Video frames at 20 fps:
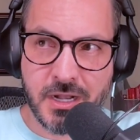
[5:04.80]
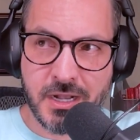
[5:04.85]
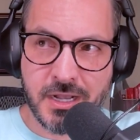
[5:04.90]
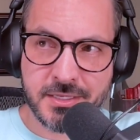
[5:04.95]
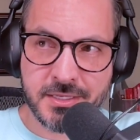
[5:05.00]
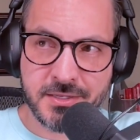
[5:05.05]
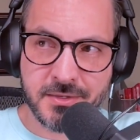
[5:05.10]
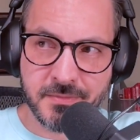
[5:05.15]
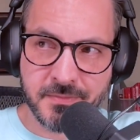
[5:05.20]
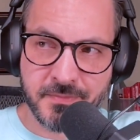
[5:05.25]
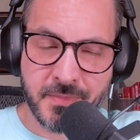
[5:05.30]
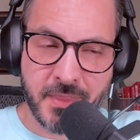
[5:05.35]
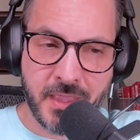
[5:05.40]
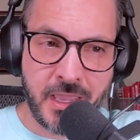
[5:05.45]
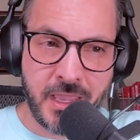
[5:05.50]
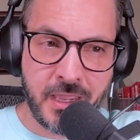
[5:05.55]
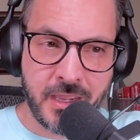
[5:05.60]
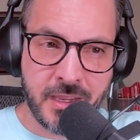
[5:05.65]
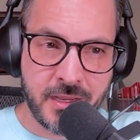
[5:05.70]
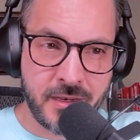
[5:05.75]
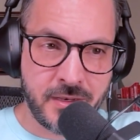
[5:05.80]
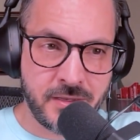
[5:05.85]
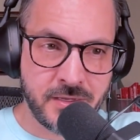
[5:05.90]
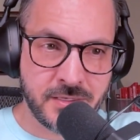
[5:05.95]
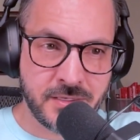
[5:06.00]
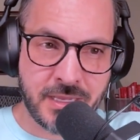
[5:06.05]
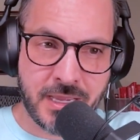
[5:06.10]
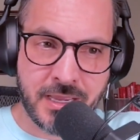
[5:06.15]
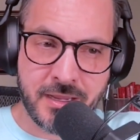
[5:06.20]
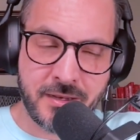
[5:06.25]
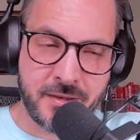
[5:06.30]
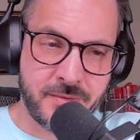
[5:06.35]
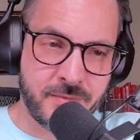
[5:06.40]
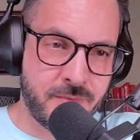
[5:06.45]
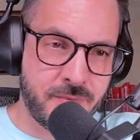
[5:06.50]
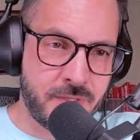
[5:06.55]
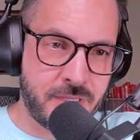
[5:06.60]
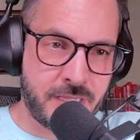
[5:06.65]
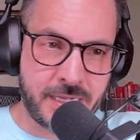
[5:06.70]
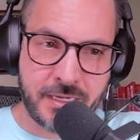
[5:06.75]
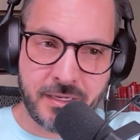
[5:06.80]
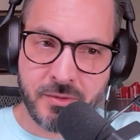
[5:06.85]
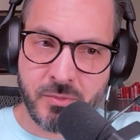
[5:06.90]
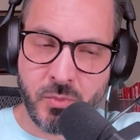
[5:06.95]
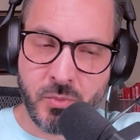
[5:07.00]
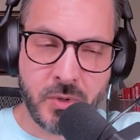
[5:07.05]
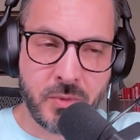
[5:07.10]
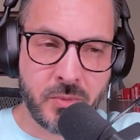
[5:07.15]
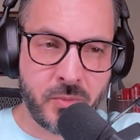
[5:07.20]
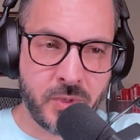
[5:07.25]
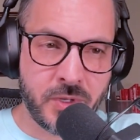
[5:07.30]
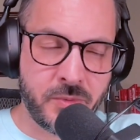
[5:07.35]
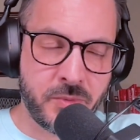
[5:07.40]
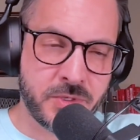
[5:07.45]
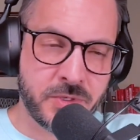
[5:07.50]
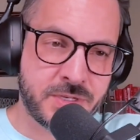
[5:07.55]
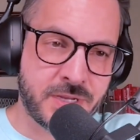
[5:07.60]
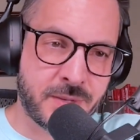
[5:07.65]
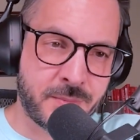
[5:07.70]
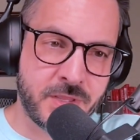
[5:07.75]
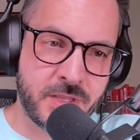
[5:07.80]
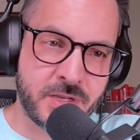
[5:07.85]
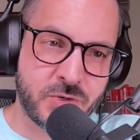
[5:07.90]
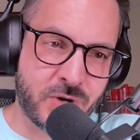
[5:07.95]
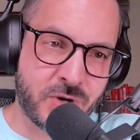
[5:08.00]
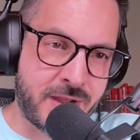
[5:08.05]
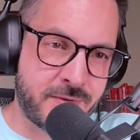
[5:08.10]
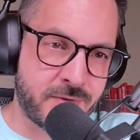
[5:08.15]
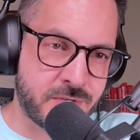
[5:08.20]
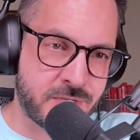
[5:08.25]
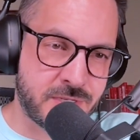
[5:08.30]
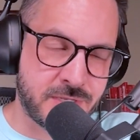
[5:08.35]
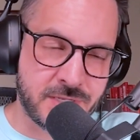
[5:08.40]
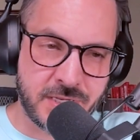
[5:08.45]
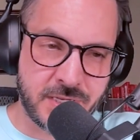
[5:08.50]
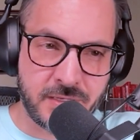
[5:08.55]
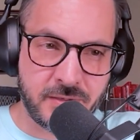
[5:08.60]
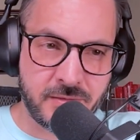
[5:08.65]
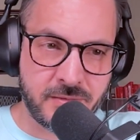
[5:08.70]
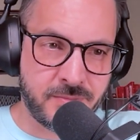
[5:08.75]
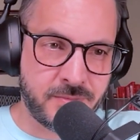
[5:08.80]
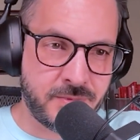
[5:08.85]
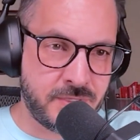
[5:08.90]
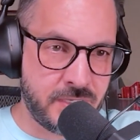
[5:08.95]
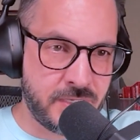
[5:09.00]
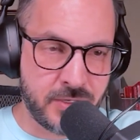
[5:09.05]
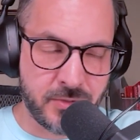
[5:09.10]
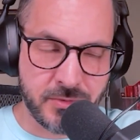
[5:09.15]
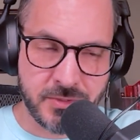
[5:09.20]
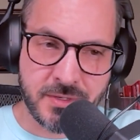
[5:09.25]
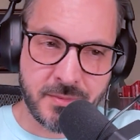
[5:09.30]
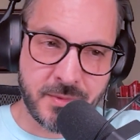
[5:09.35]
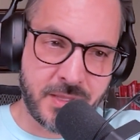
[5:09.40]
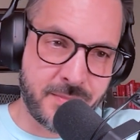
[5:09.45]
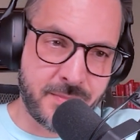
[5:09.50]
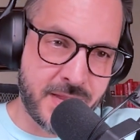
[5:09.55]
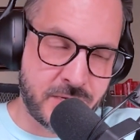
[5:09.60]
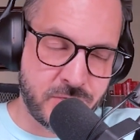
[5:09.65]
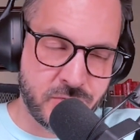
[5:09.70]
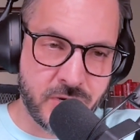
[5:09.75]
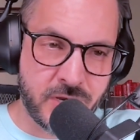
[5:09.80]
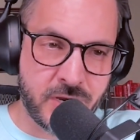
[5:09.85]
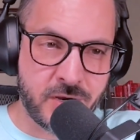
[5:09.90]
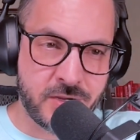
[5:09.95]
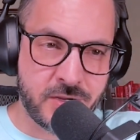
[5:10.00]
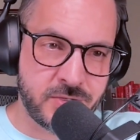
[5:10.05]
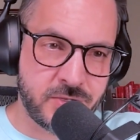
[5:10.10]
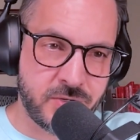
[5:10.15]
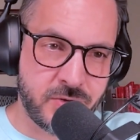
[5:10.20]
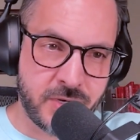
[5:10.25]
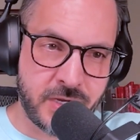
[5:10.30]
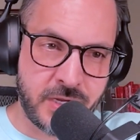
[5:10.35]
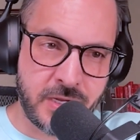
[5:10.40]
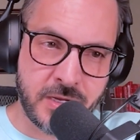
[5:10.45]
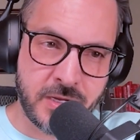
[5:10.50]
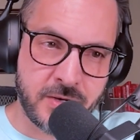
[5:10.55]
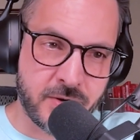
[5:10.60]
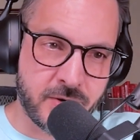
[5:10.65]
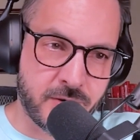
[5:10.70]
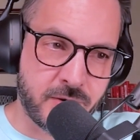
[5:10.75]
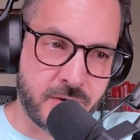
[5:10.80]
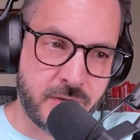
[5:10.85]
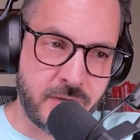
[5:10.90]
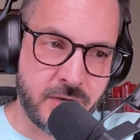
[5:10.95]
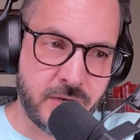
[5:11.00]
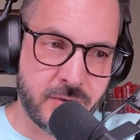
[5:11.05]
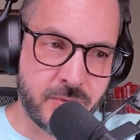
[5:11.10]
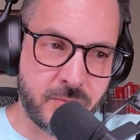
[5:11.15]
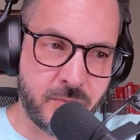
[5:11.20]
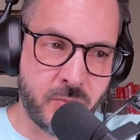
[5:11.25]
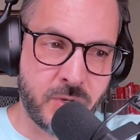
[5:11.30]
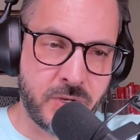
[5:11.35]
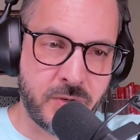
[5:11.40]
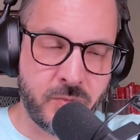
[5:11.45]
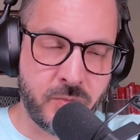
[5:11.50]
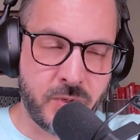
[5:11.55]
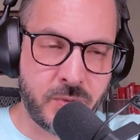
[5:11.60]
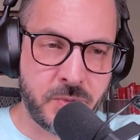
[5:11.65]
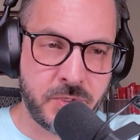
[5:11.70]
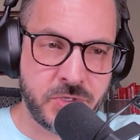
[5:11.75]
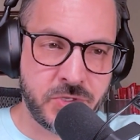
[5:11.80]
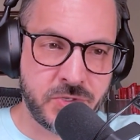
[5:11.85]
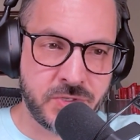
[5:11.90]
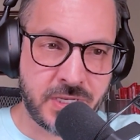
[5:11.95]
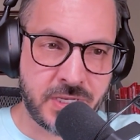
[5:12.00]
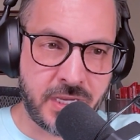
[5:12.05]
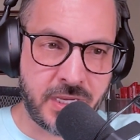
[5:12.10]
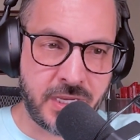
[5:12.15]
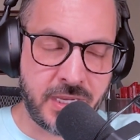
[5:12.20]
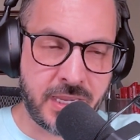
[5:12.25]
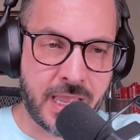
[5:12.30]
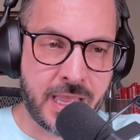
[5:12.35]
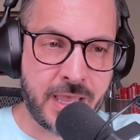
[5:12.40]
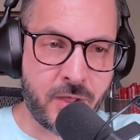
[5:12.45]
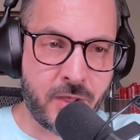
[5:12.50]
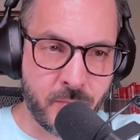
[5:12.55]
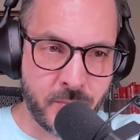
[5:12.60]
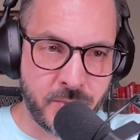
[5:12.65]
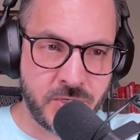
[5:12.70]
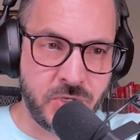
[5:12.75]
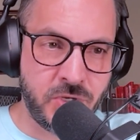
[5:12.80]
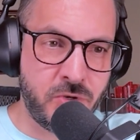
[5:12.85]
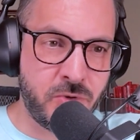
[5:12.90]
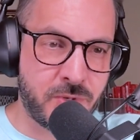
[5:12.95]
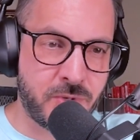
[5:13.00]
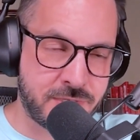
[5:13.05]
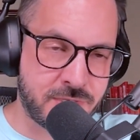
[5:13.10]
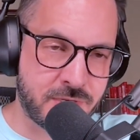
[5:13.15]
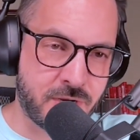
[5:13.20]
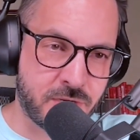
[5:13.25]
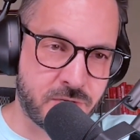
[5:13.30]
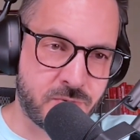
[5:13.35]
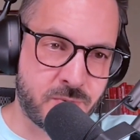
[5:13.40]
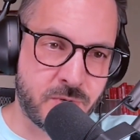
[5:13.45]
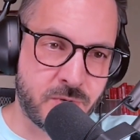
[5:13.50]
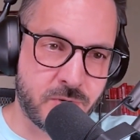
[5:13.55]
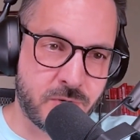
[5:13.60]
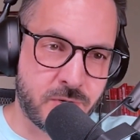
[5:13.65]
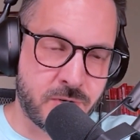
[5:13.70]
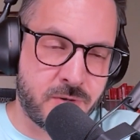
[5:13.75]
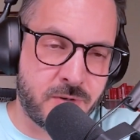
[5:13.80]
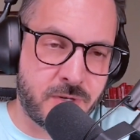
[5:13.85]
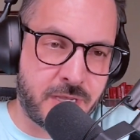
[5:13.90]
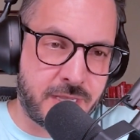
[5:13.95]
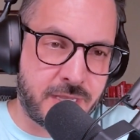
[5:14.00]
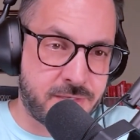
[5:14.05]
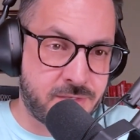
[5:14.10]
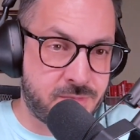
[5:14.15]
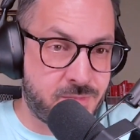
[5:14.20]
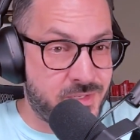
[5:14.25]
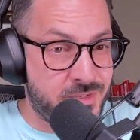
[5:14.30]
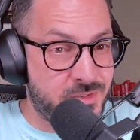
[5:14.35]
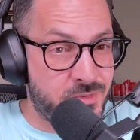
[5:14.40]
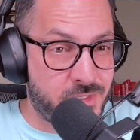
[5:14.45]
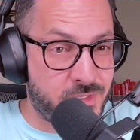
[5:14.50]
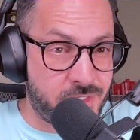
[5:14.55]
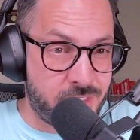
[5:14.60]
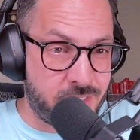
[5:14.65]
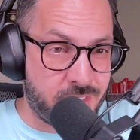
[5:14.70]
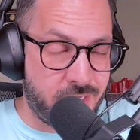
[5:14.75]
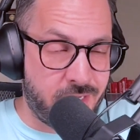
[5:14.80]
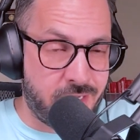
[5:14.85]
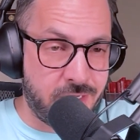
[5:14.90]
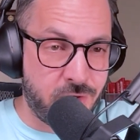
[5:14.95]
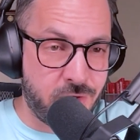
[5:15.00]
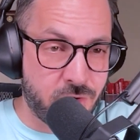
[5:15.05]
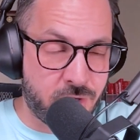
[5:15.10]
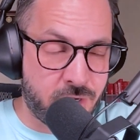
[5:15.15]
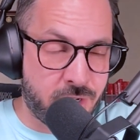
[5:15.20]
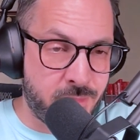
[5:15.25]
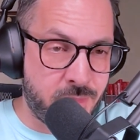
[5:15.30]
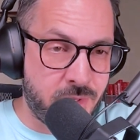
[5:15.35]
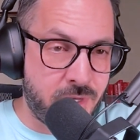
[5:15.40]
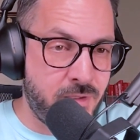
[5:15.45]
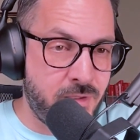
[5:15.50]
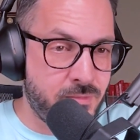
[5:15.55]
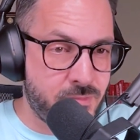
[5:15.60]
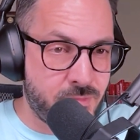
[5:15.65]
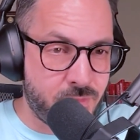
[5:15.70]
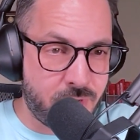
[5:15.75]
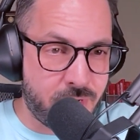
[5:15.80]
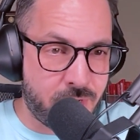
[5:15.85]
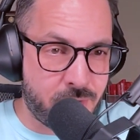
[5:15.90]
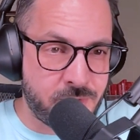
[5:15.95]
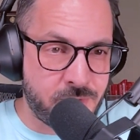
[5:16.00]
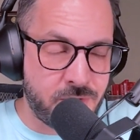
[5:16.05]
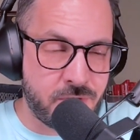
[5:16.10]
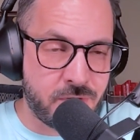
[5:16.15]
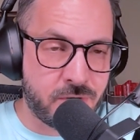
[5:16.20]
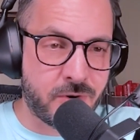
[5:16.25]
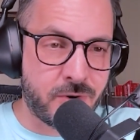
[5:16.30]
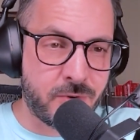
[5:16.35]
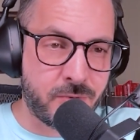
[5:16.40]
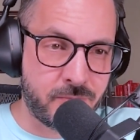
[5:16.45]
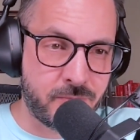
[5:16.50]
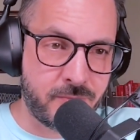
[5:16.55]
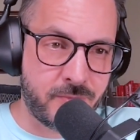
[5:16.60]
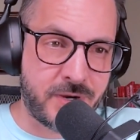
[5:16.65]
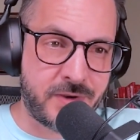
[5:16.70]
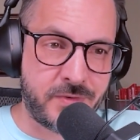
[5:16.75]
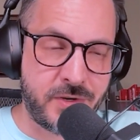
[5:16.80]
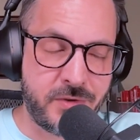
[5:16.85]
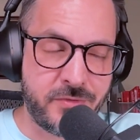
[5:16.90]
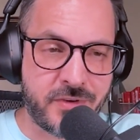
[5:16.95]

Awesome. And does that, like, what were some of the drivers? Is it, some of the metro areas you're in, or, what would you say helped you as an entrepreneur, specifically in your company? What helped you to grow revenue